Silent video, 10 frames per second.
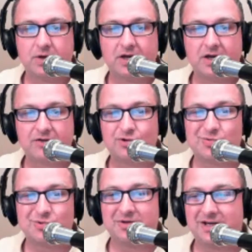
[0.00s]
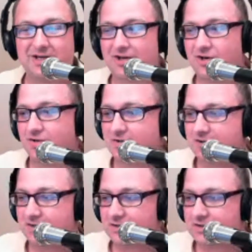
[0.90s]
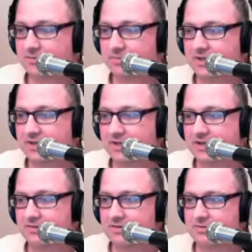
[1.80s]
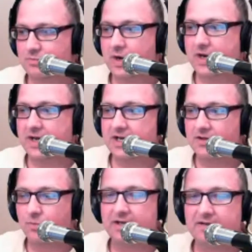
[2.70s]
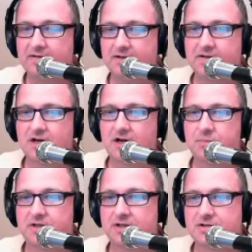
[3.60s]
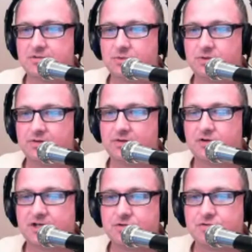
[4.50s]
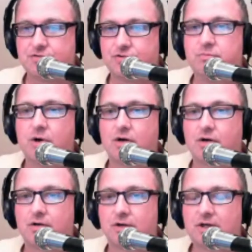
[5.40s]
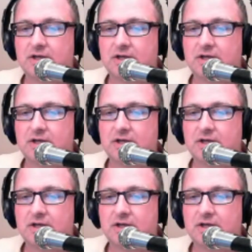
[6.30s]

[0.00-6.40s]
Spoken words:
also don't want him to get hurt, because waiting in the wings in this competition was the freshman Drew Barker,